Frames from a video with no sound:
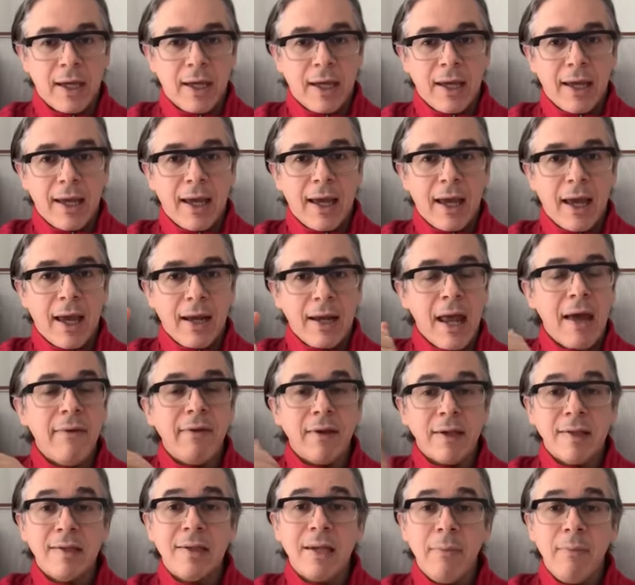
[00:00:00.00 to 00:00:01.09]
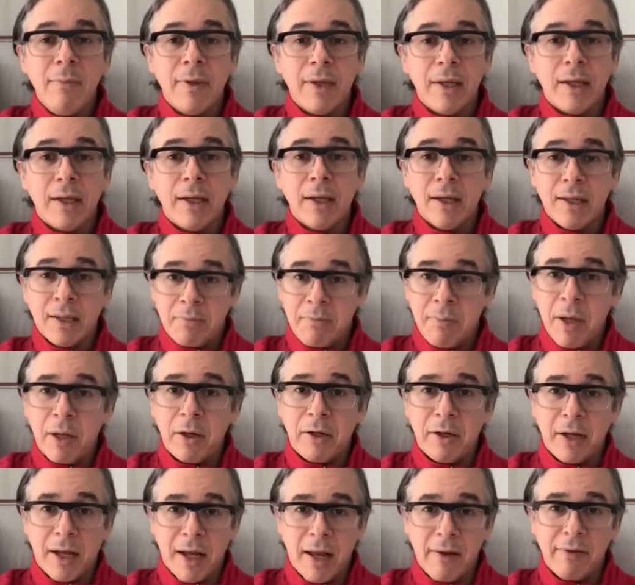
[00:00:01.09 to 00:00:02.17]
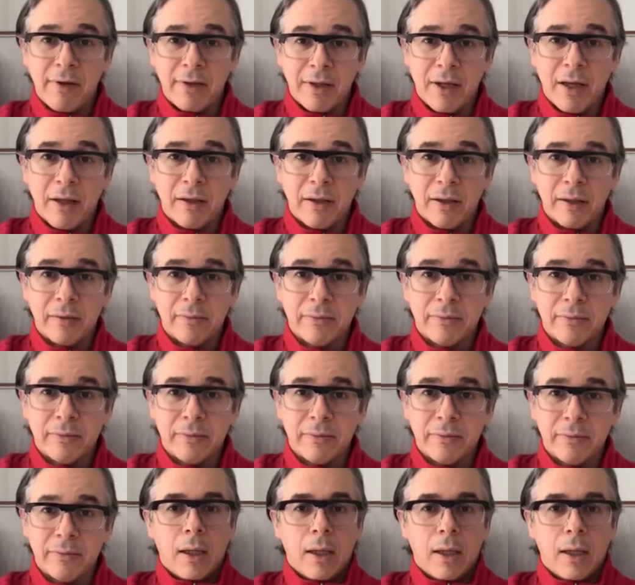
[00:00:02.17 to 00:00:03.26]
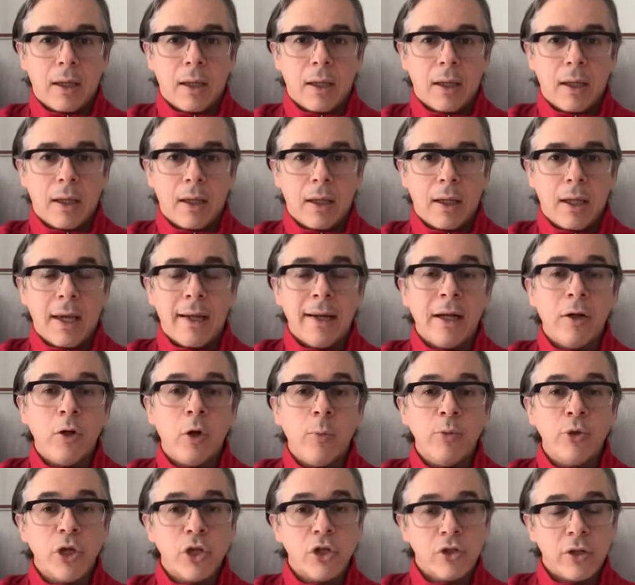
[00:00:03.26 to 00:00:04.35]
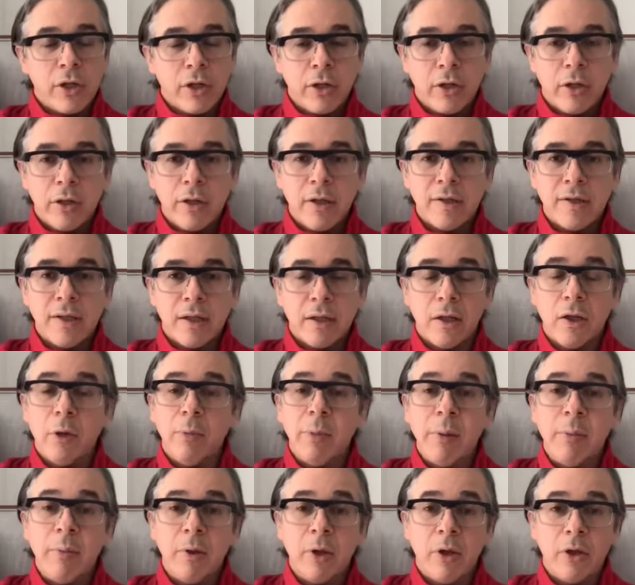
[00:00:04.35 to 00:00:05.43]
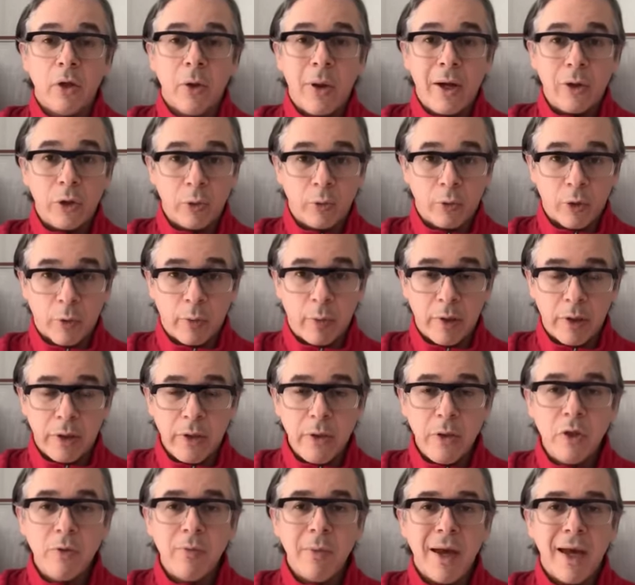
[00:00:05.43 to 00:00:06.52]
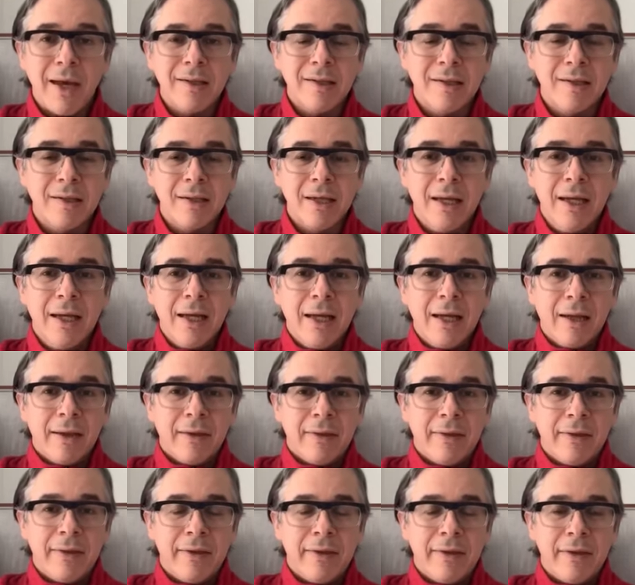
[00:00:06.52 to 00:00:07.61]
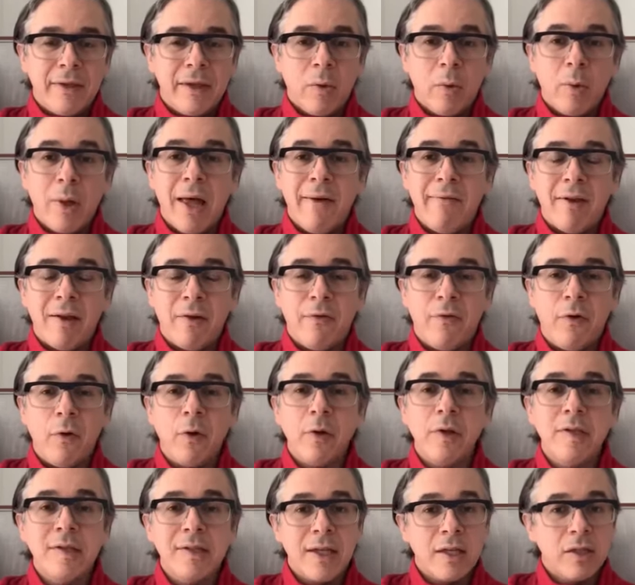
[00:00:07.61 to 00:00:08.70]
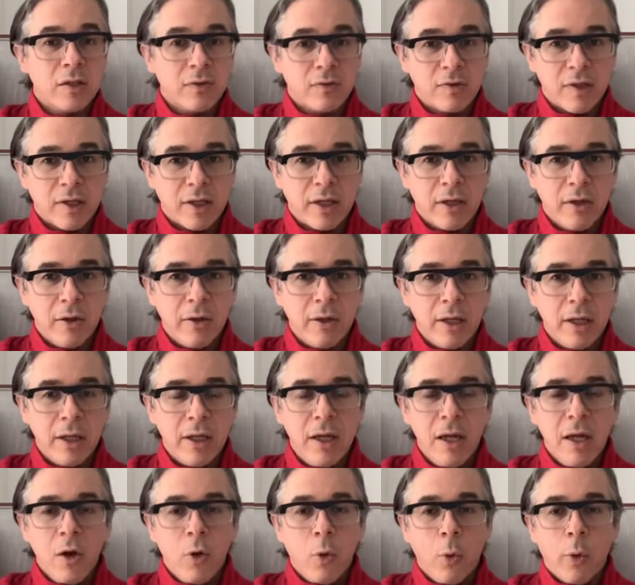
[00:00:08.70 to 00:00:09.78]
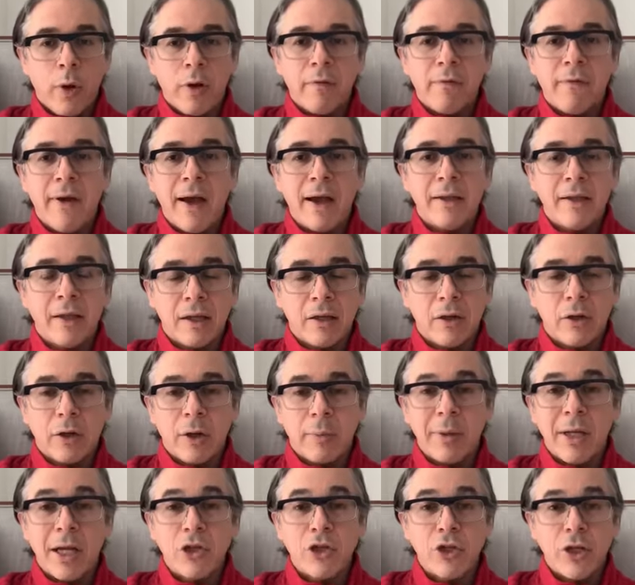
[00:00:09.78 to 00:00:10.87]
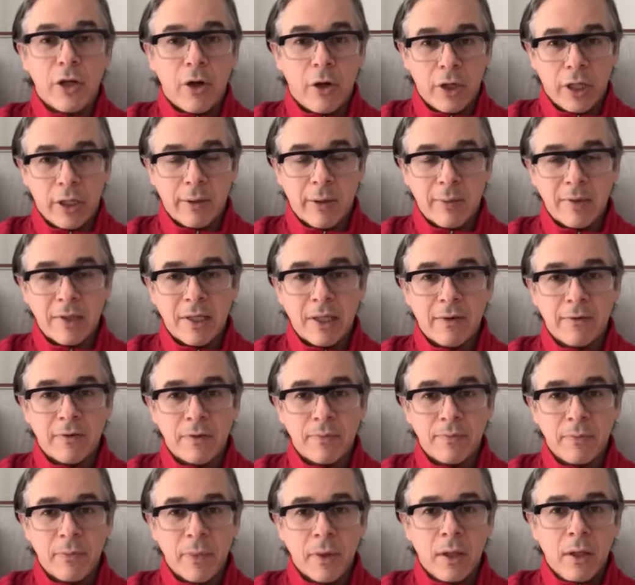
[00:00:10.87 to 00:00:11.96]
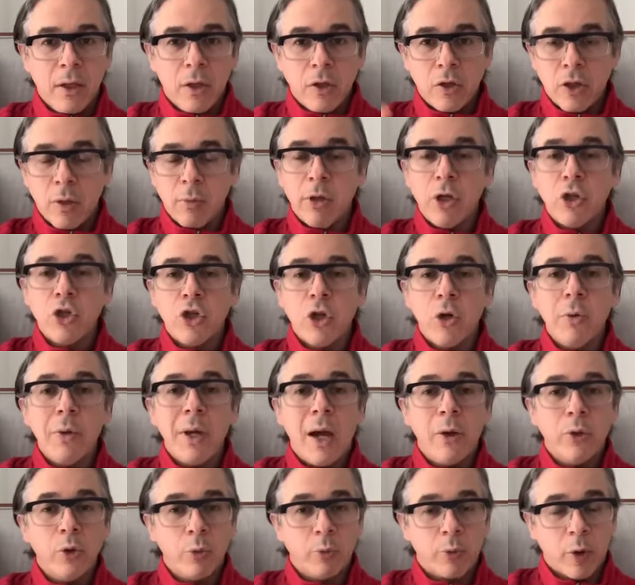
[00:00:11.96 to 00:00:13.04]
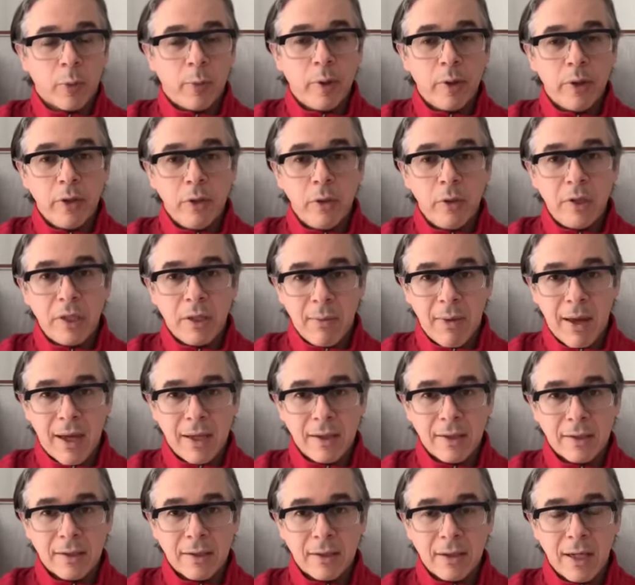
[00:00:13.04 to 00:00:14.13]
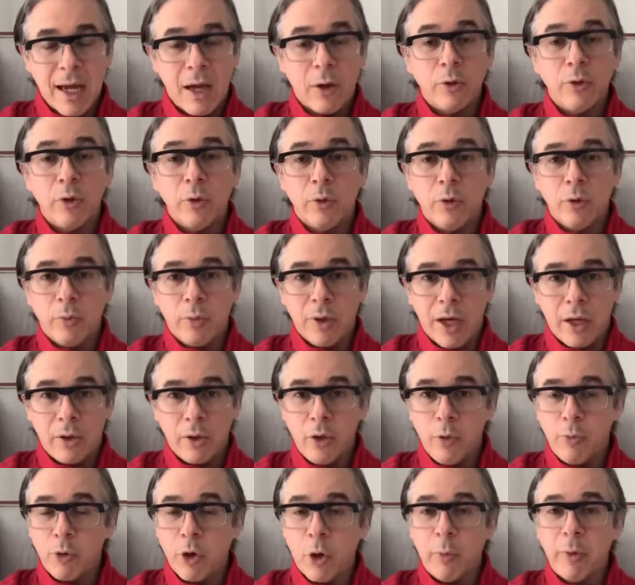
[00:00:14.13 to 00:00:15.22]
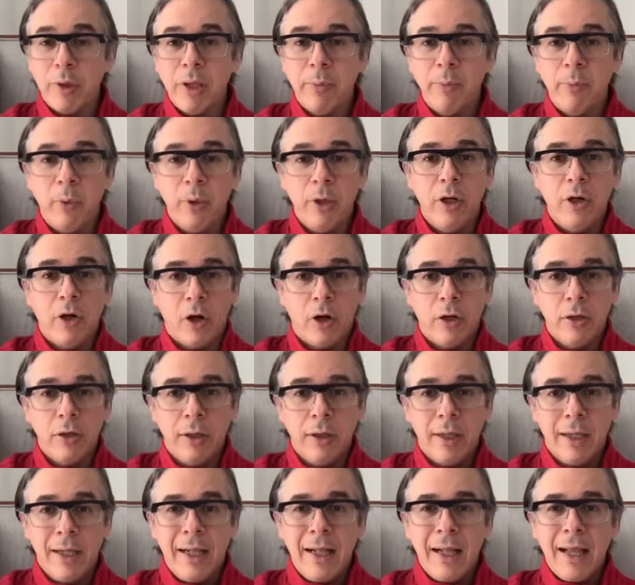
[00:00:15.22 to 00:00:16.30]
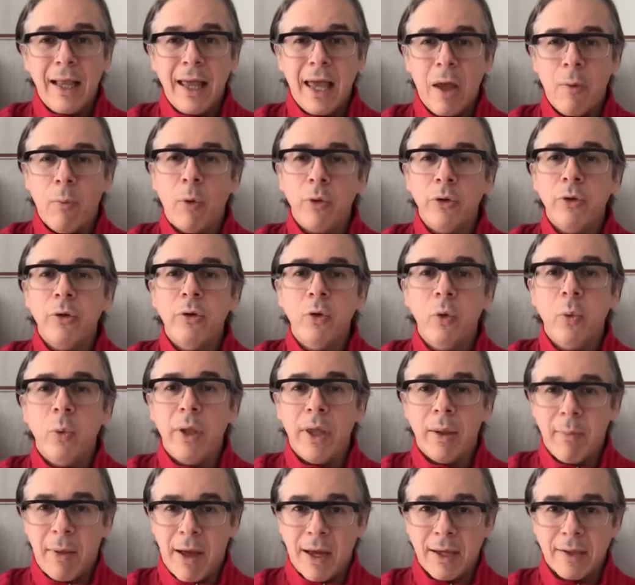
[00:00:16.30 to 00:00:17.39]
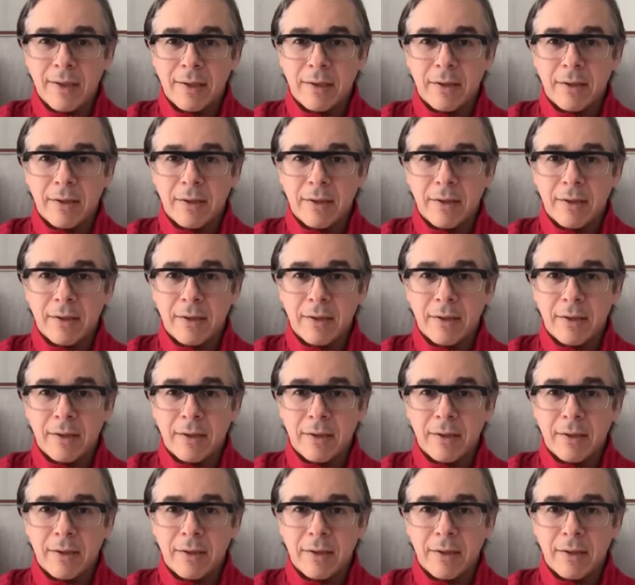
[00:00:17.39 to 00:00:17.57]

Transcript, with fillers: And having something is better than having nothing. Another objection I heard is that a lot of people don't know how to properly use masks. They will have a false sense of security when in fact they're going to be actually hurting themselves. So I'm going to show you how to properly use a mask, how do you, how do you properly put it on, and what to do with a mask.